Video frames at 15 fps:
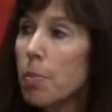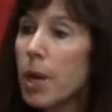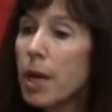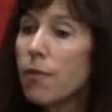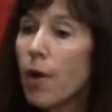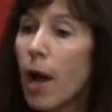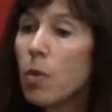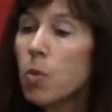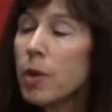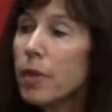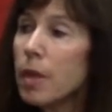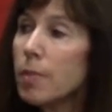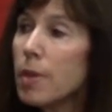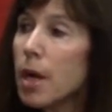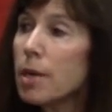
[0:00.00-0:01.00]
But if I want
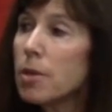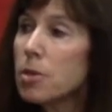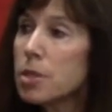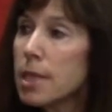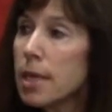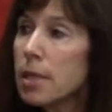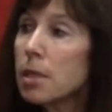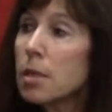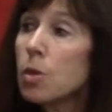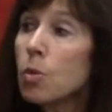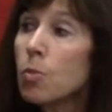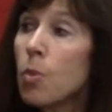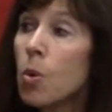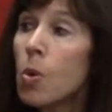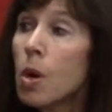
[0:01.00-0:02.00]
them to understand a little
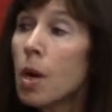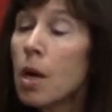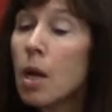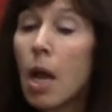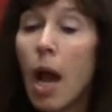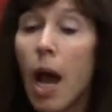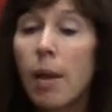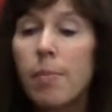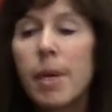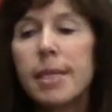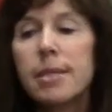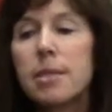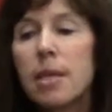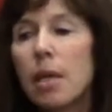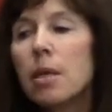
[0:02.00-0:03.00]
more, I
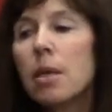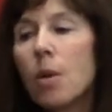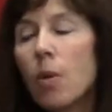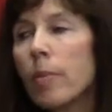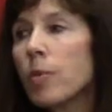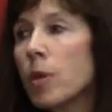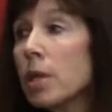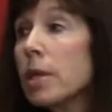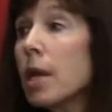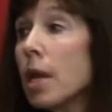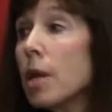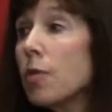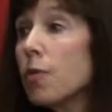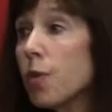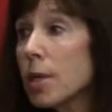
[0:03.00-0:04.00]
might say, you know, I'm really
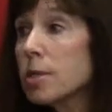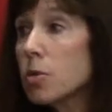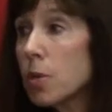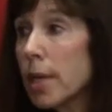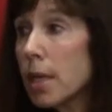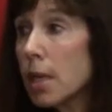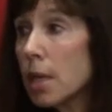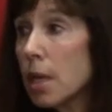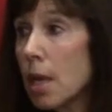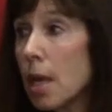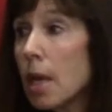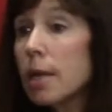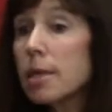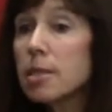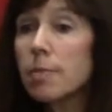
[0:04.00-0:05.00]
getting frustrated
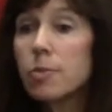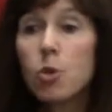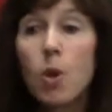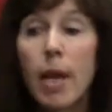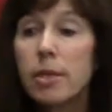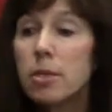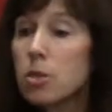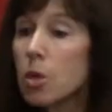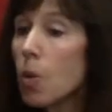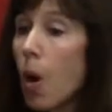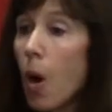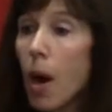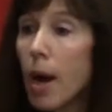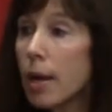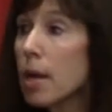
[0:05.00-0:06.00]
because I'm trying so
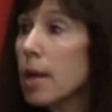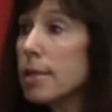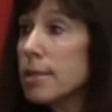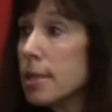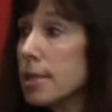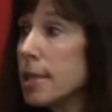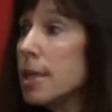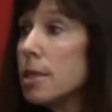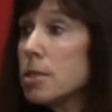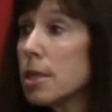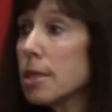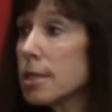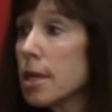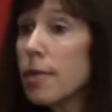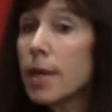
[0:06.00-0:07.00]
hard to teach
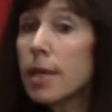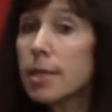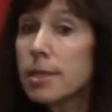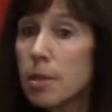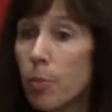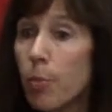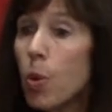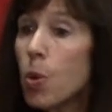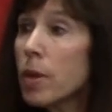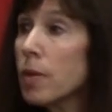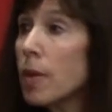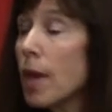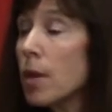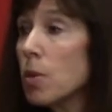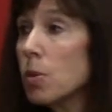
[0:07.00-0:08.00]
this. I think it's
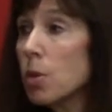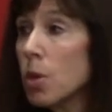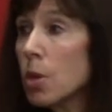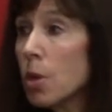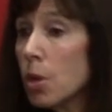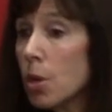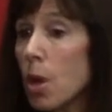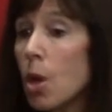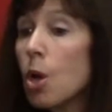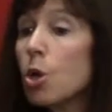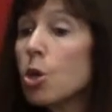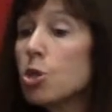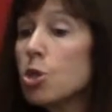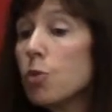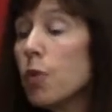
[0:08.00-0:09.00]
important that you learn.
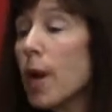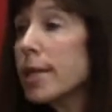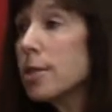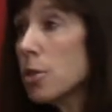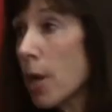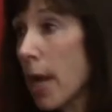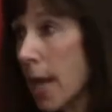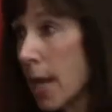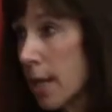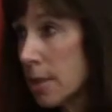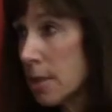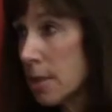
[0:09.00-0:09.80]
Could you raise your hand?